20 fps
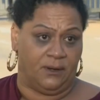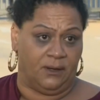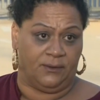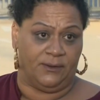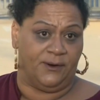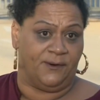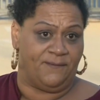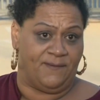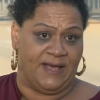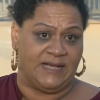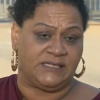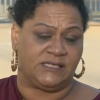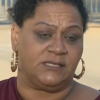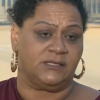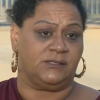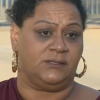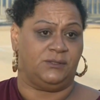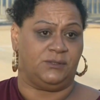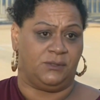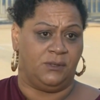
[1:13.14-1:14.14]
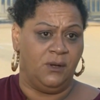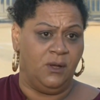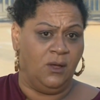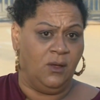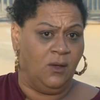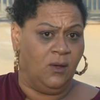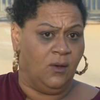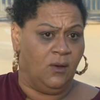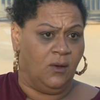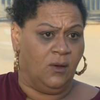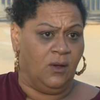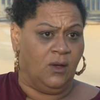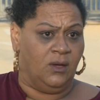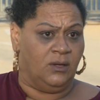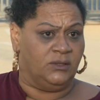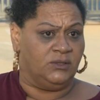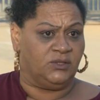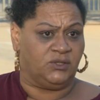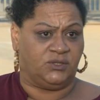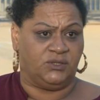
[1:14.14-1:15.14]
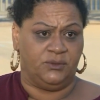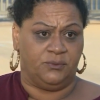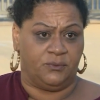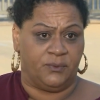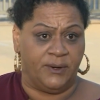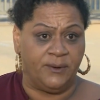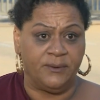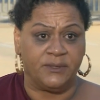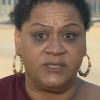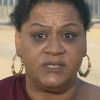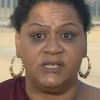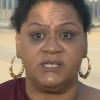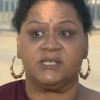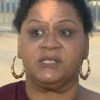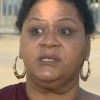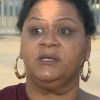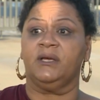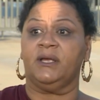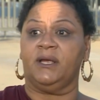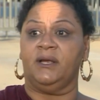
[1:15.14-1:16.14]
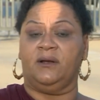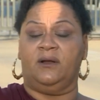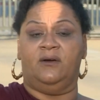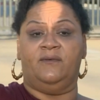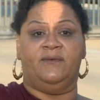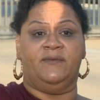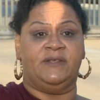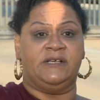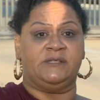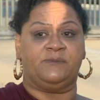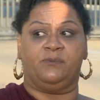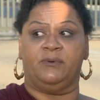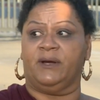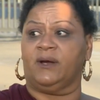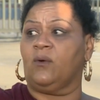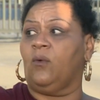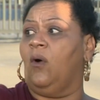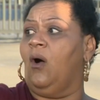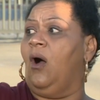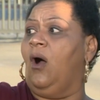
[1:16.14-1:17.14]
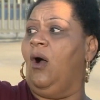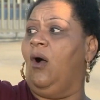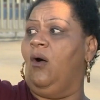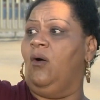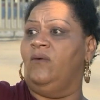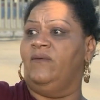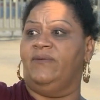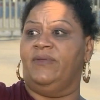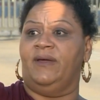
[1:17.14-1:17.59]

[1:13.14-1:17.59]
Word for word: on their vests and she, we were just looking over this brick wall over